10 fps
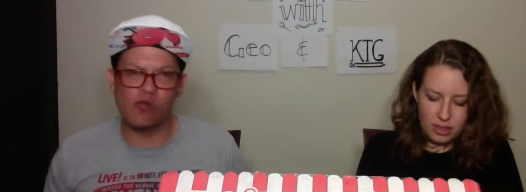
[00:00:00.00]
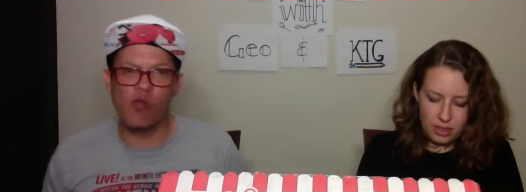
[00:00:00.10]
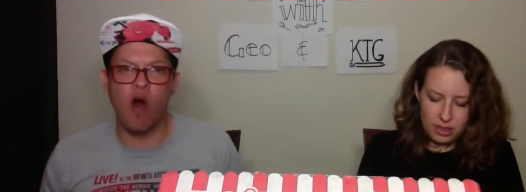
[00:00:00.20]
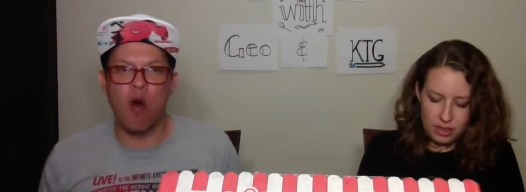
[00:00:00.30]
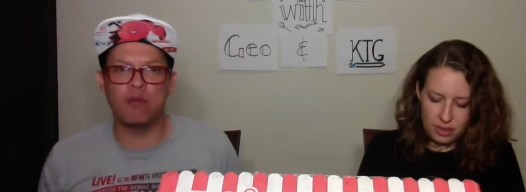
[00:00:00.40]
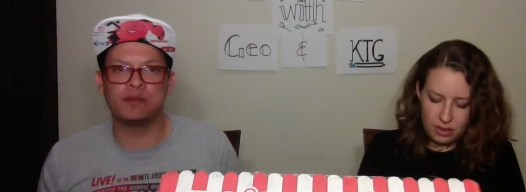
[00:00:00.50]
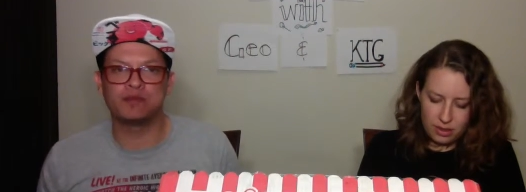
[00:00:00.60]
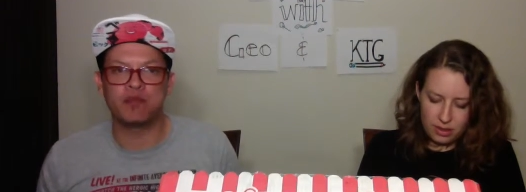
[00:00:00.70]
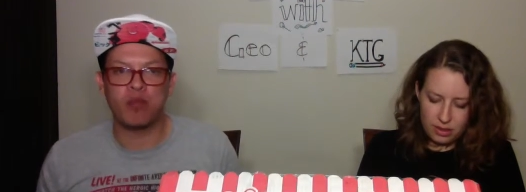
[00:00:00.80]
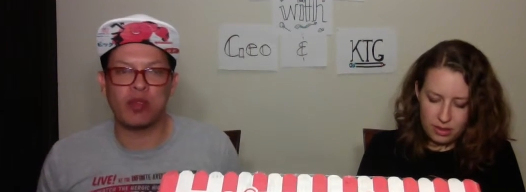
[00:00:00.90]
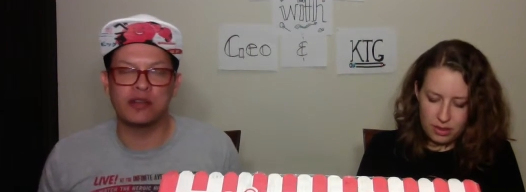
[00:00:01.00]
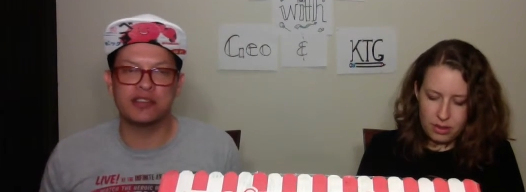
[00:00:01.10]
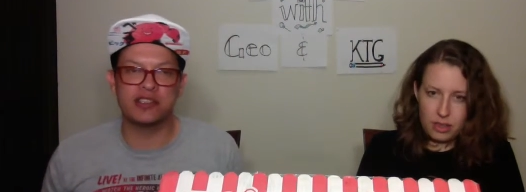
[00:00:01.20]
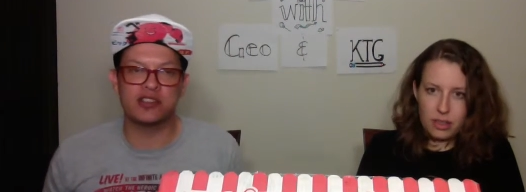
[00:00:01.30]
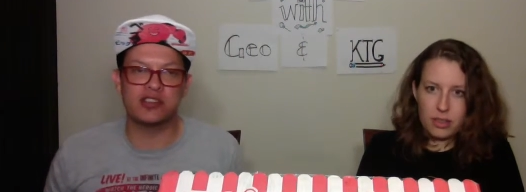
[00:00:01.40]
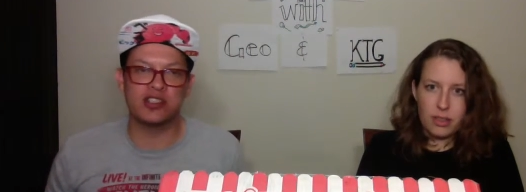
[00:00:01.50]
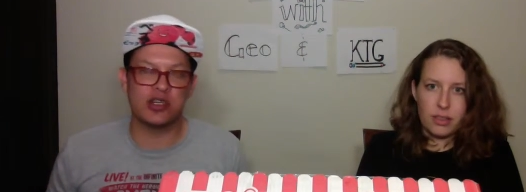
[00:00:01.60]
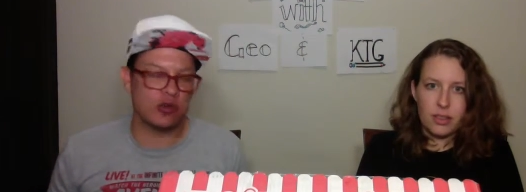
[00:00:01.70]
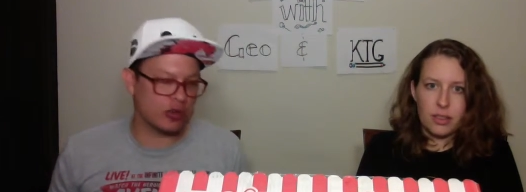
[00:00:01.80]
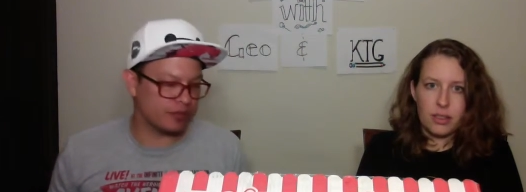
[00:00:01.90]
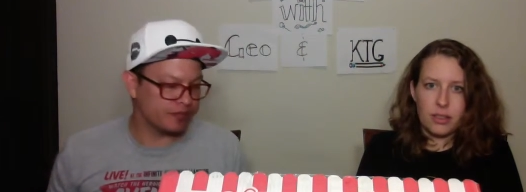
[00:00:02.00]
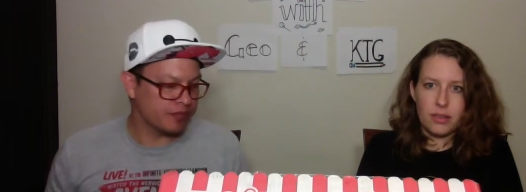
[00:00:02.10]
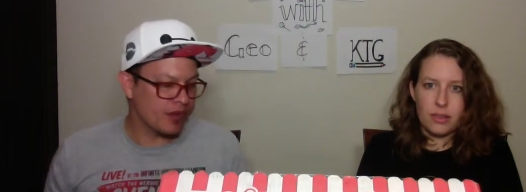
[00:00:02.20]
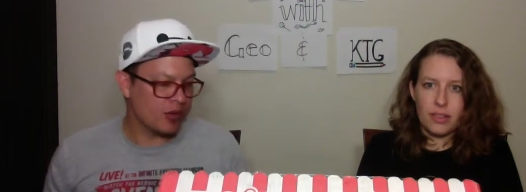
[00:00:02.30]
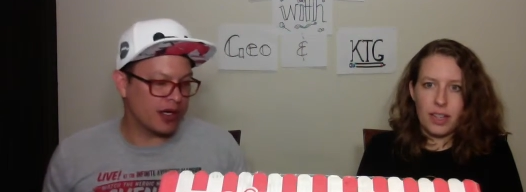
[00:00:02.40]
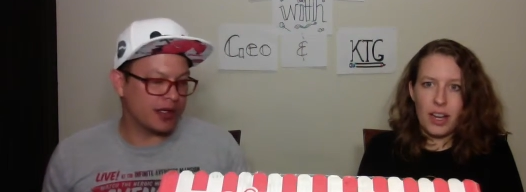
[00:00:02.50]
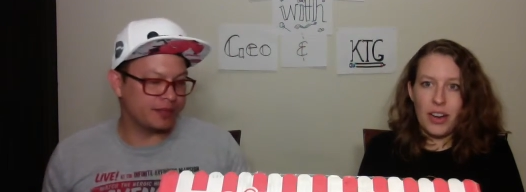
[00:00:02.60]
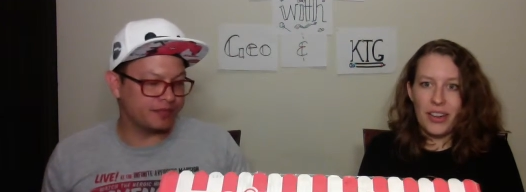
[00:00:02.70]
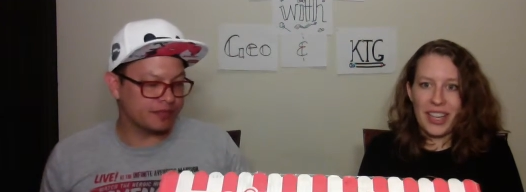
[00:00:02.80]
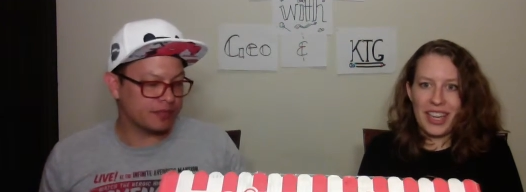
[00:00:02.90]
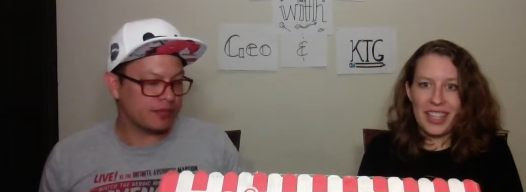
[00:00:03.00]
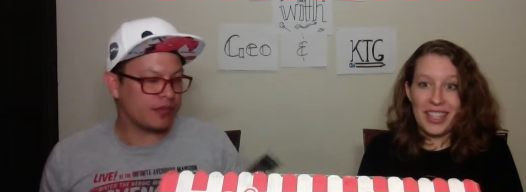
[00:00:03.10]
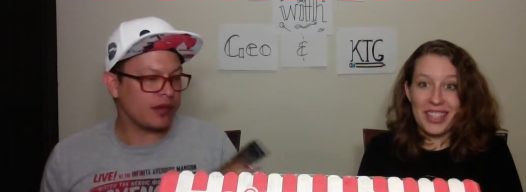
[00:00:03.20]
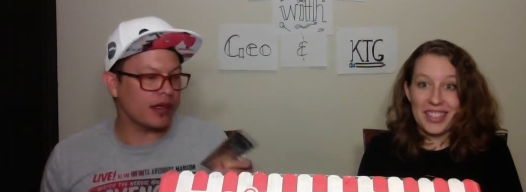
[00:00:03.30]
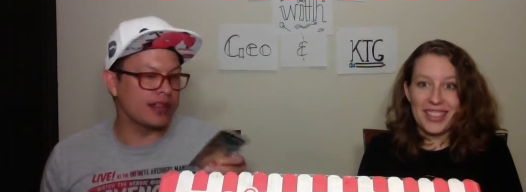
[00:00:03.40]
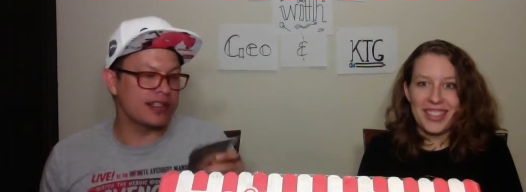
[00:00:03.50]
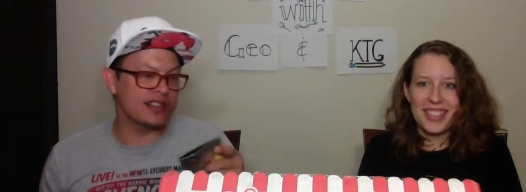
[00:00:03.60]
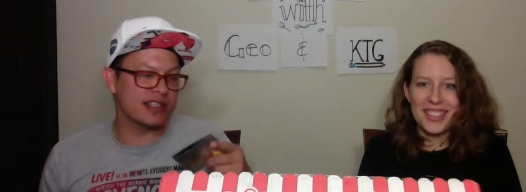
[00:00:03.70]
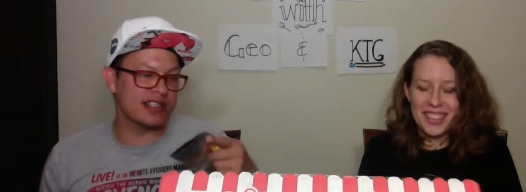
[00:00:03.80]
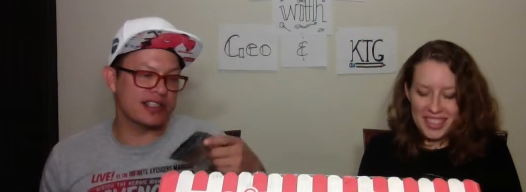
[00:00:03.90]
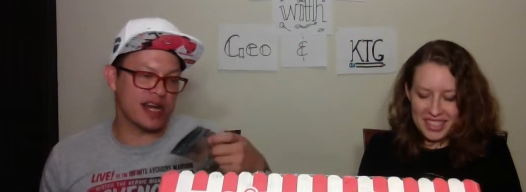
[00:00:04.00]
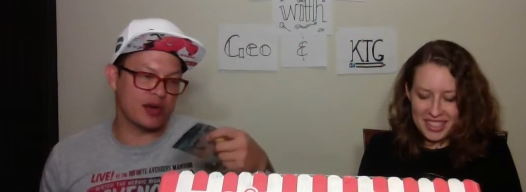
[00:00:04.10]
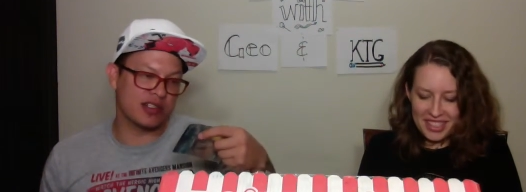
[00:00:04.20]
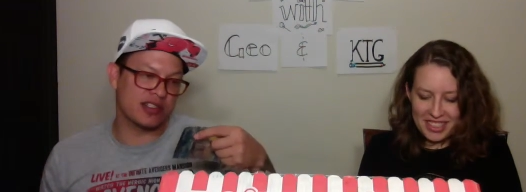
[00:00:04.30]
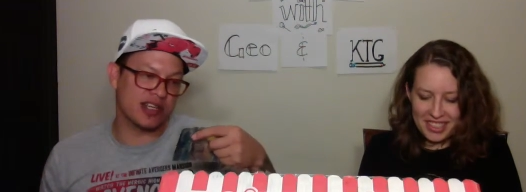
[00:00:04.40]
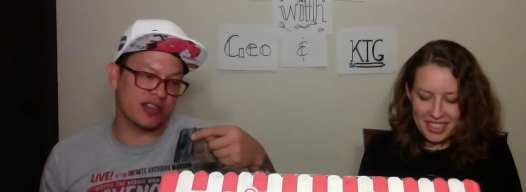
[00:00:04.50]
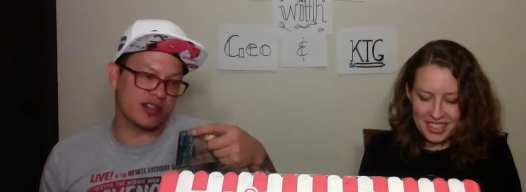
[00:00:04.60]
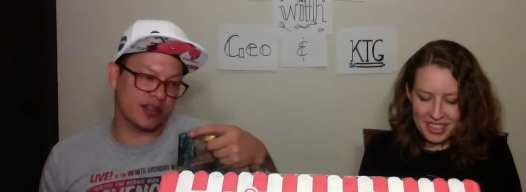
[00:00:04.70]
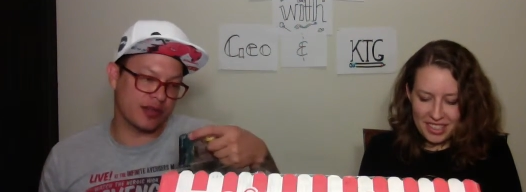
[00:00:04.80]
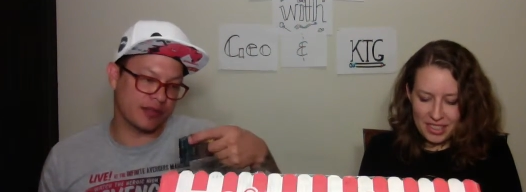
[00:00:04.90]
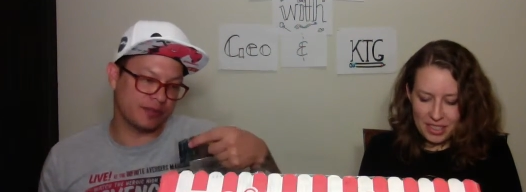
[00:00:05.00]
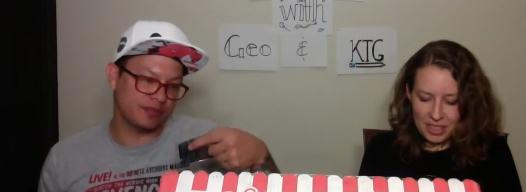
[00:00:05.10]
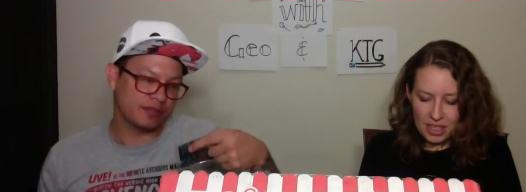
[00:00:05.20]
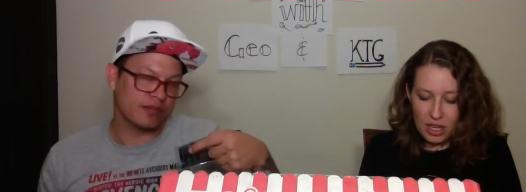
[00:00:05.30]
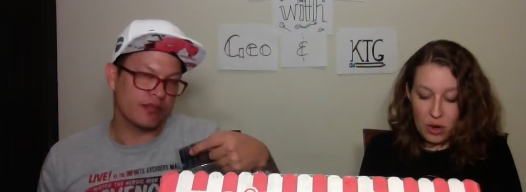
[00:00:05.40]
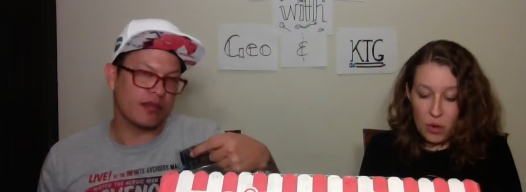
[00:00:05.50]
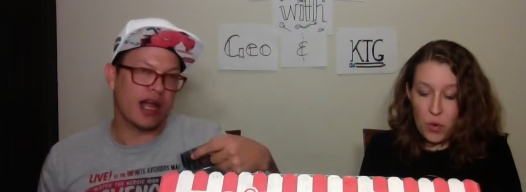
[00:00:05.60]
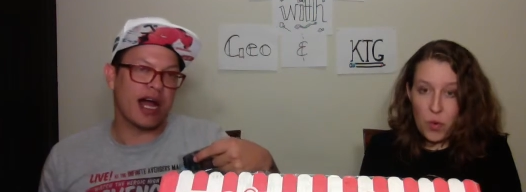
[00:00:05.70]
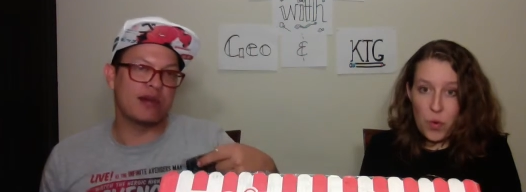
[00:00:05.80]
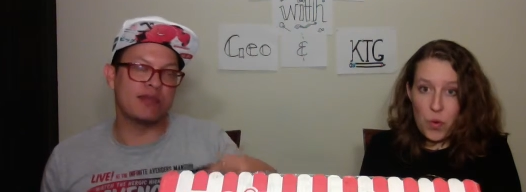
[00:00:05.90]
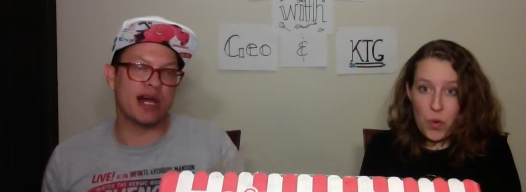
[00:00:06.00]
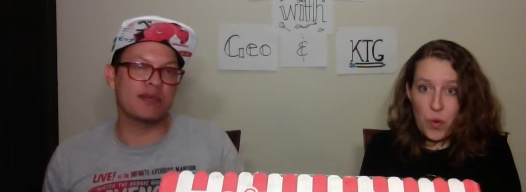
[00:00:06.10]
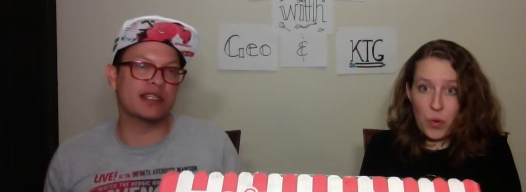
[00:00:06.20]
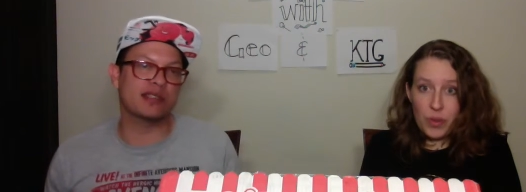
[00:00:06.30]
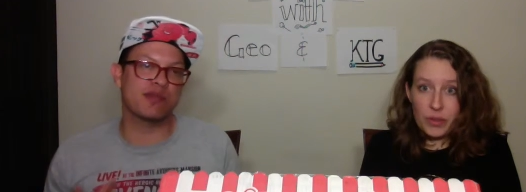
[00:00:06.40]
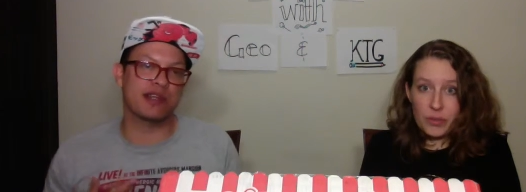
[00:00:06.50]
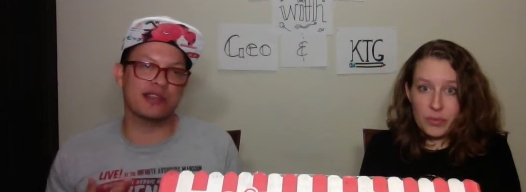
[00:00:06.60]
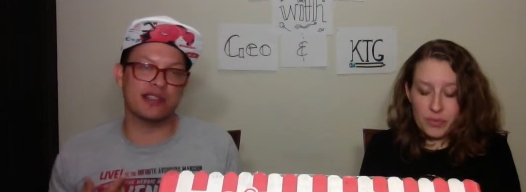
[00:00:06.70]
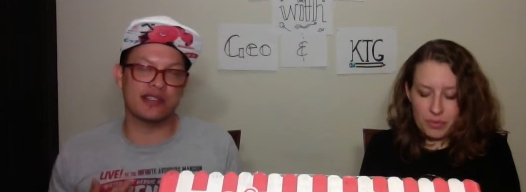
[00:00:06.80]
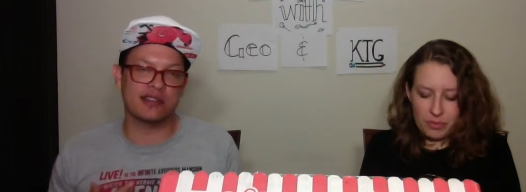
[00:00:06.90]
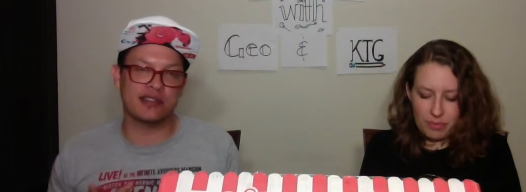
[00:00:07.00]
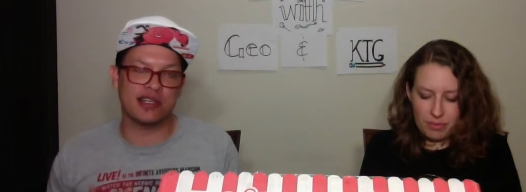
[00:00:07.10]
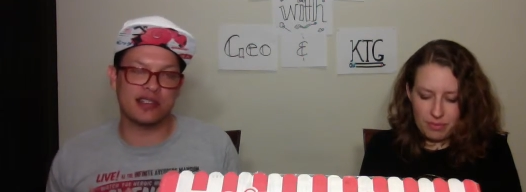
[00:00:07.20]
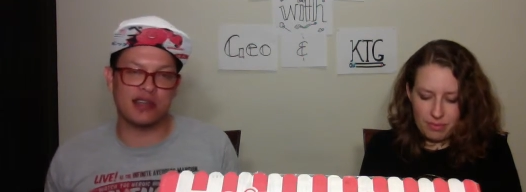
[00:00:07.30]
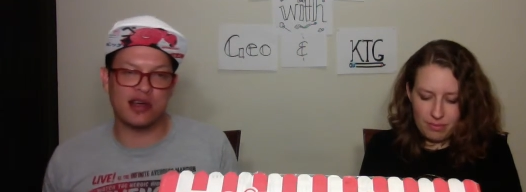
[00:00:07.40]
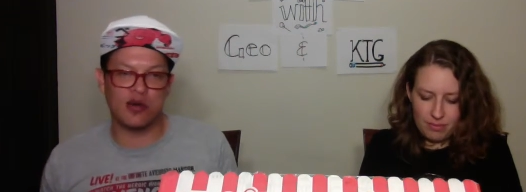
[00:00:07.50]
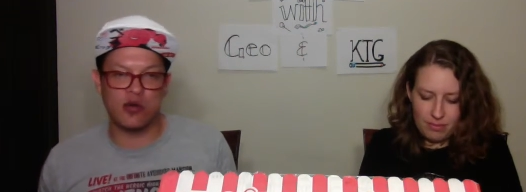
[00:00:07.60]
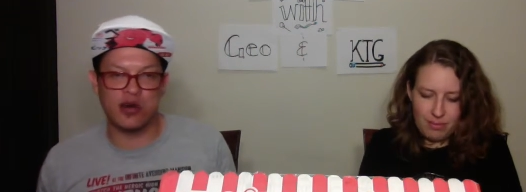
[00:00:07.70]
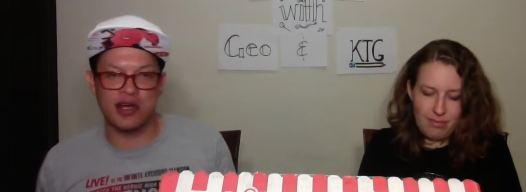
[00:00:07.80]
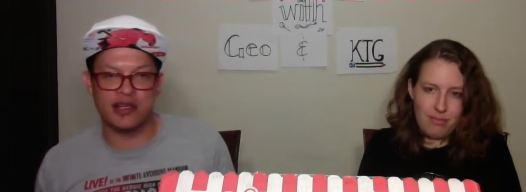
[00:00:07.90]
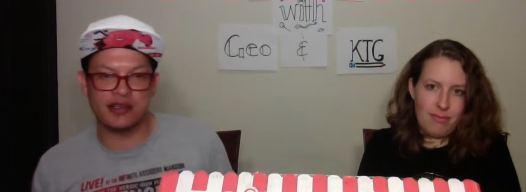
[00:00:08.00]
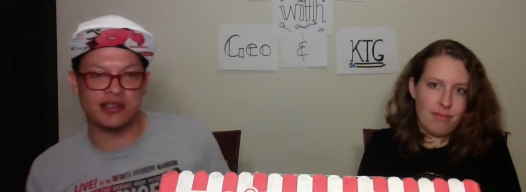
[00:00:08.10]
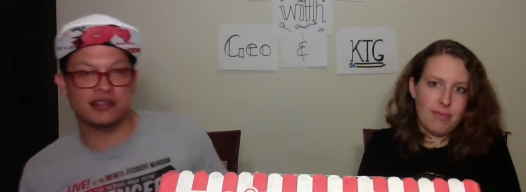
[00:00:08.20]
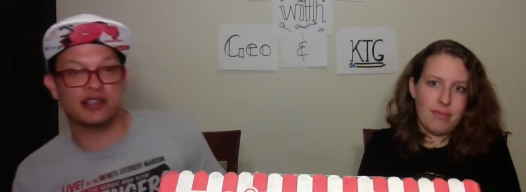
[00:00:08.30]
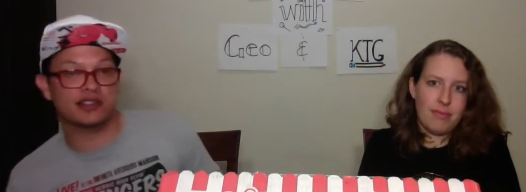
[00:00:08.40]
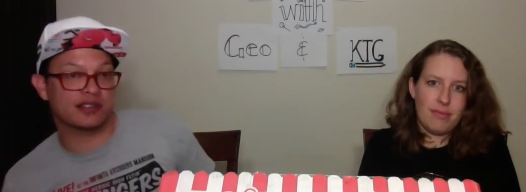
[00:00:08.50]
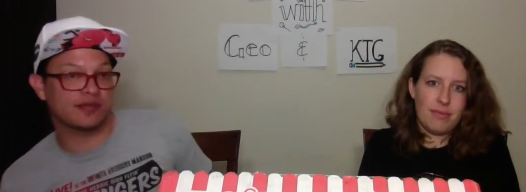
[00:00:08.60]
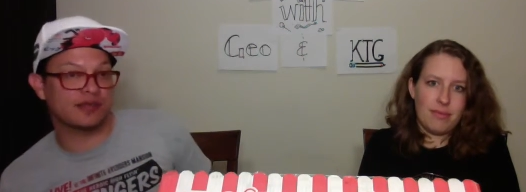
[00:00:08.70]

Speaker 1: No. This thing's a joke. Well, oh, okay, good. It did say sour centered. Oh. I'm, I'm, expecting it to taste like a warhead, and it doesn't.